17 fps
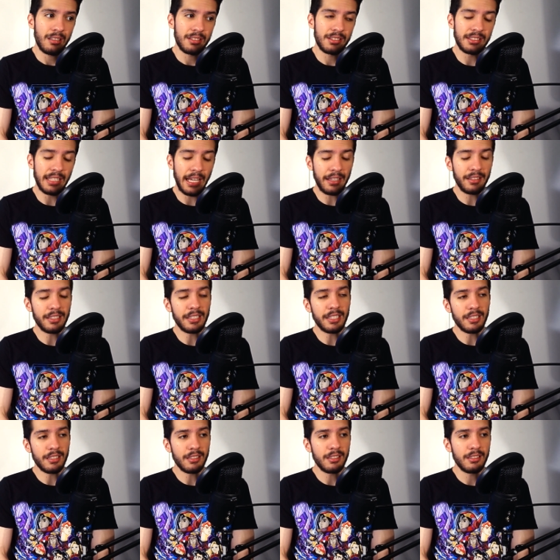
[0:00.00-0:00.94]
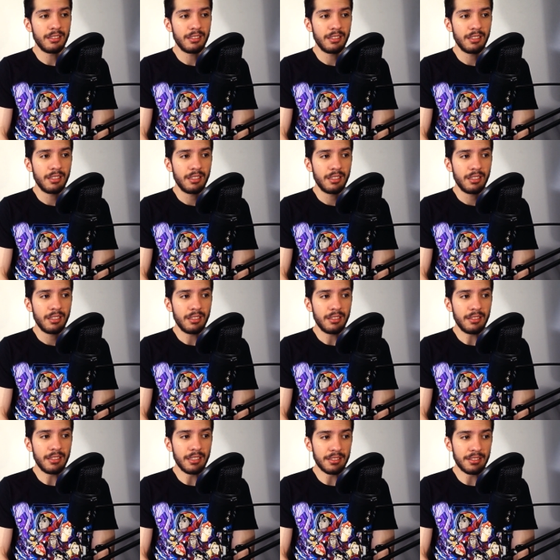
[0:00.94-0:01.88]
Sadly,
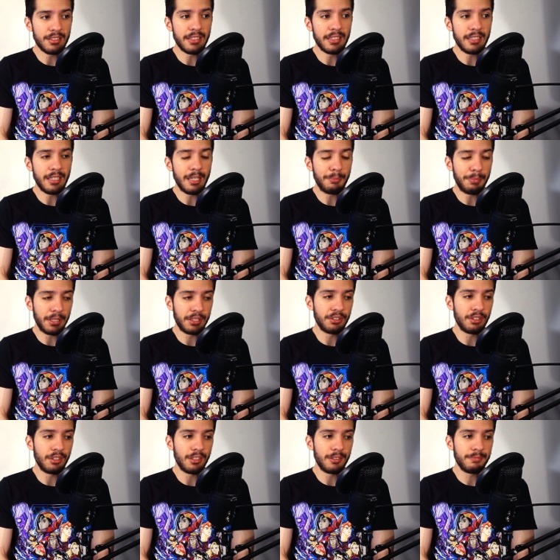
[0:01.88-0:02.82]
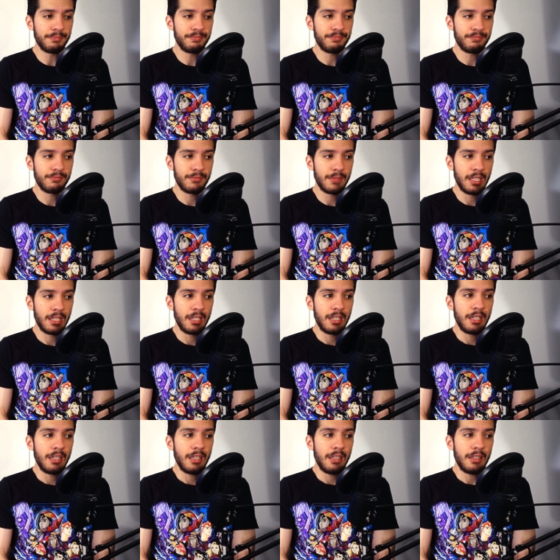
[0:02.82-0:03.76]
Disney and Pixar,
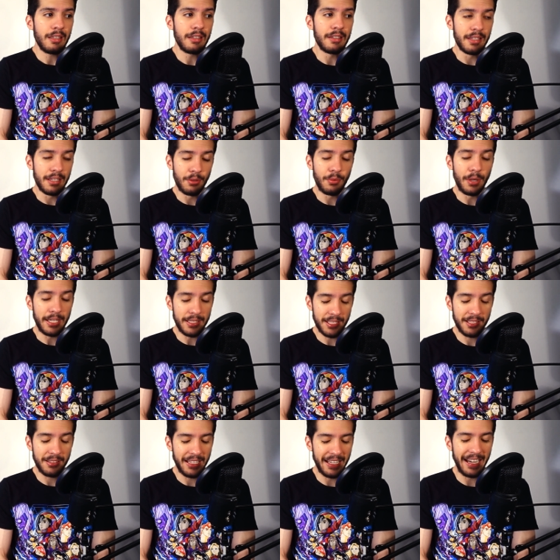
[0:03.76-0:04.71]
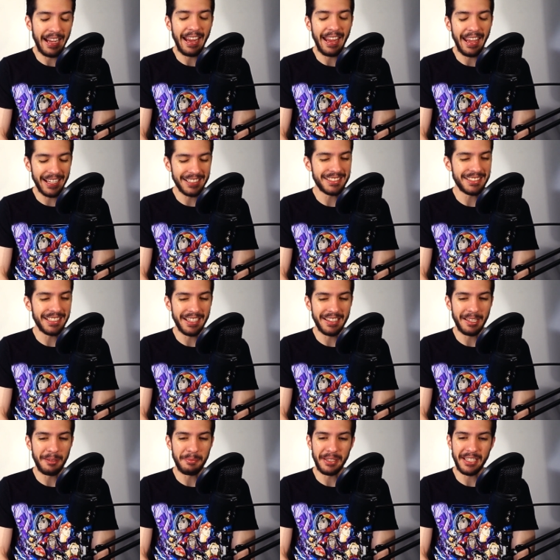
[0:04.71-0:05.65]
they did it right, and I hate
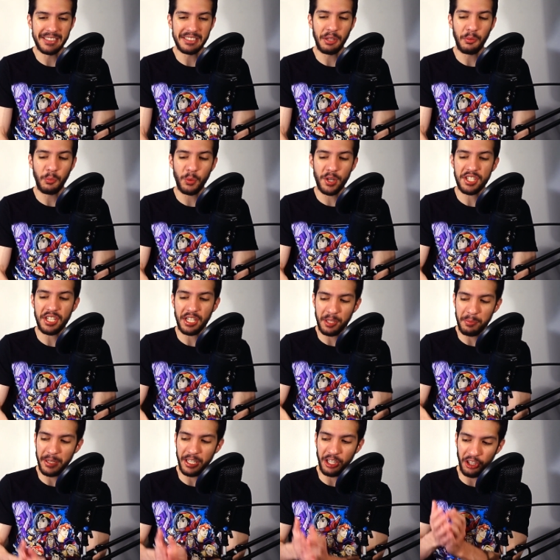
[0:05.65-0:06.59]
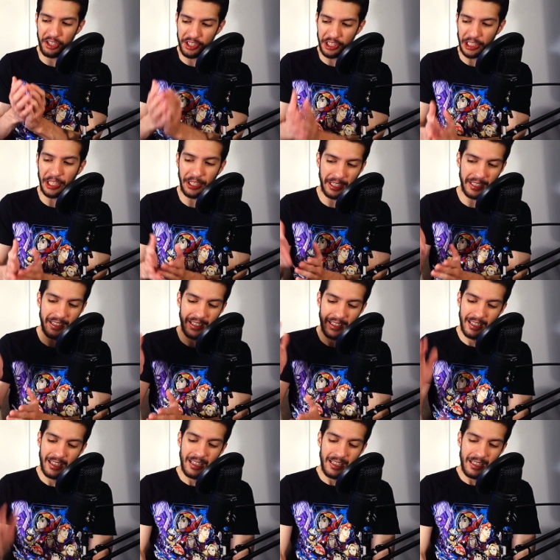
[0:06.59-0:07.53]
saying that because I wish I could be contrarian,
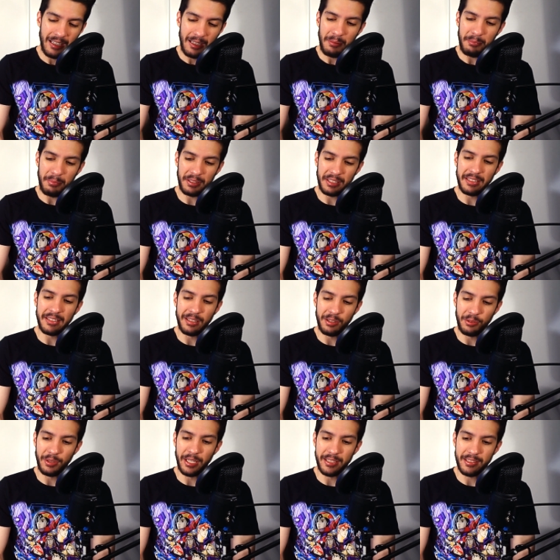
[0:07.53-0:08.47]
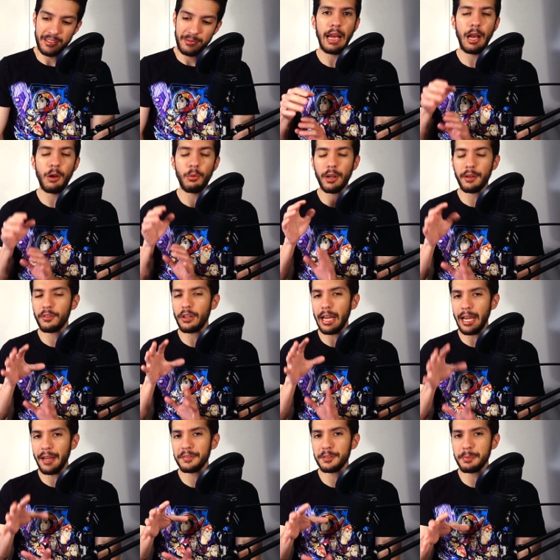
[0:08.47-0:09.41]
but they did it right. However,
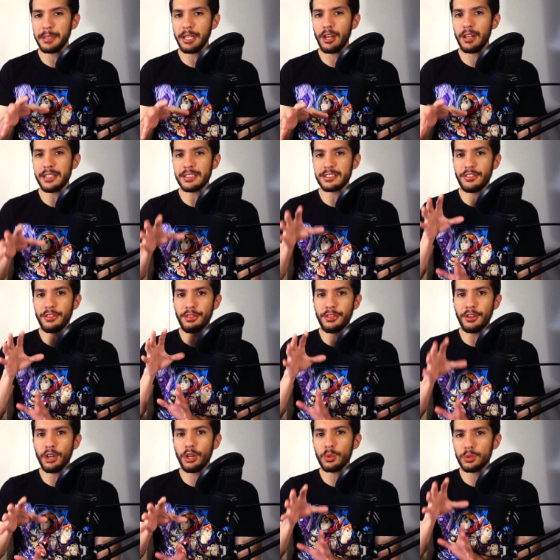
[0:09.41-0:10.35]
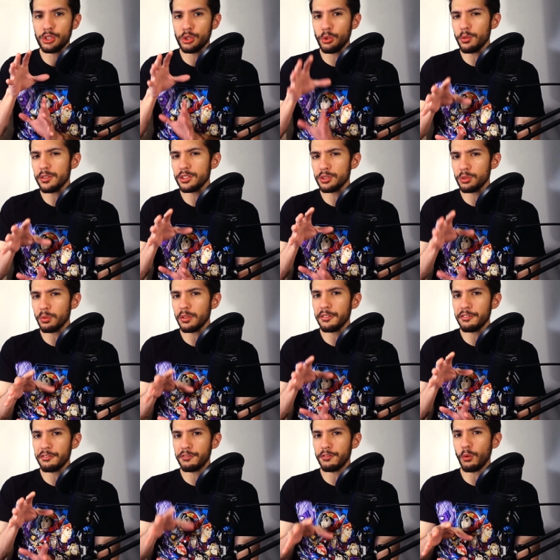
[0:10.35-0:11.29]
I have to be honest, though Toy
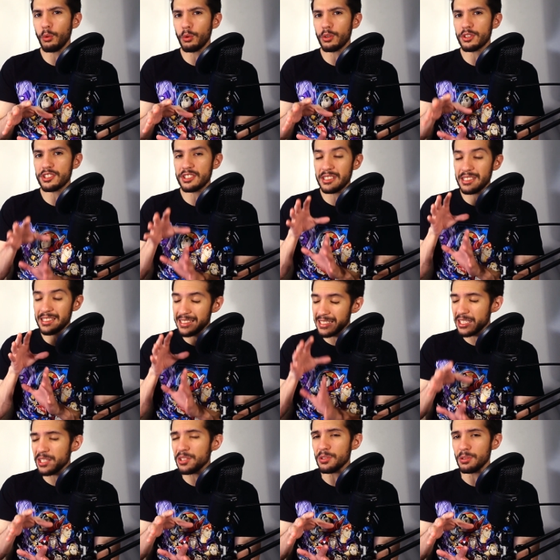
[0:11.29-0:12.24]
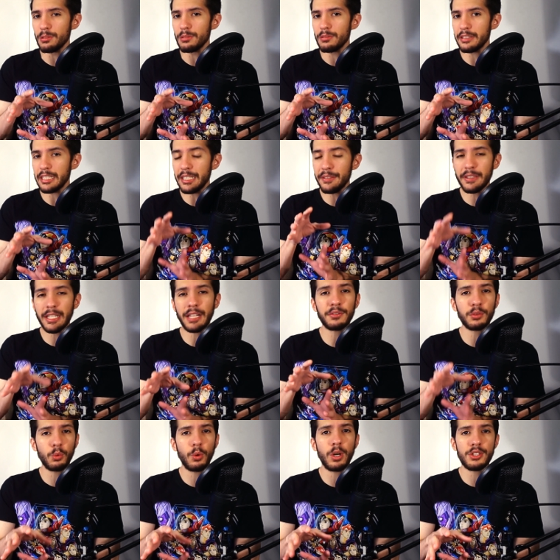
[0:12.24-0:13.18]
Story four still, even
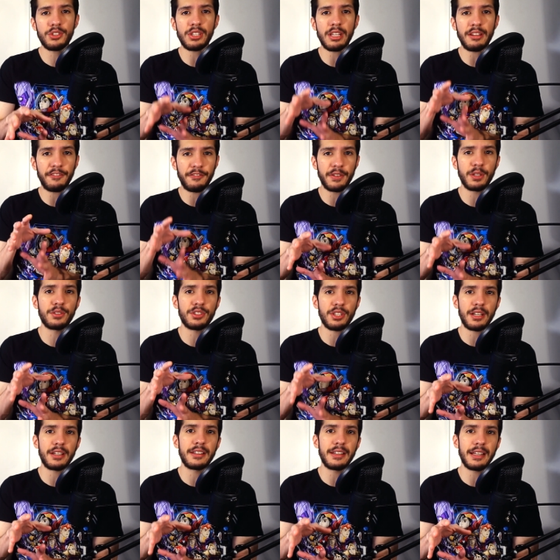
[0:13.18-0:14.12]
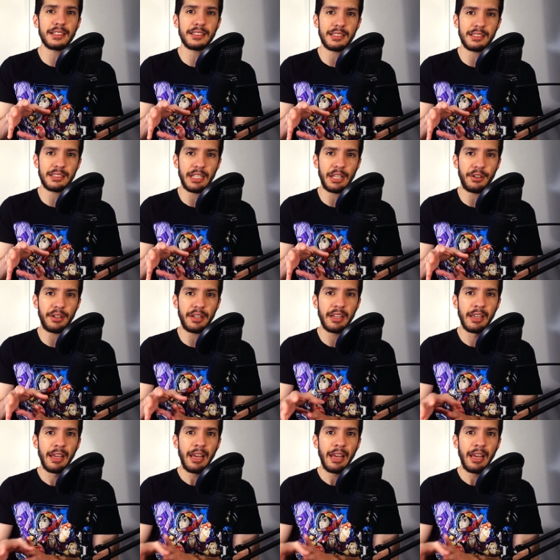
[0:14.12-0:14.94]
after watching it, feels unnecessary